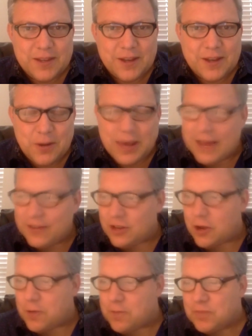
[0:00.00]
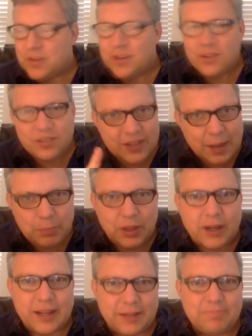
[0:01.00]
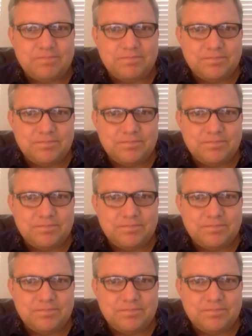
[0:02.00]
Okay, so stay plugged in.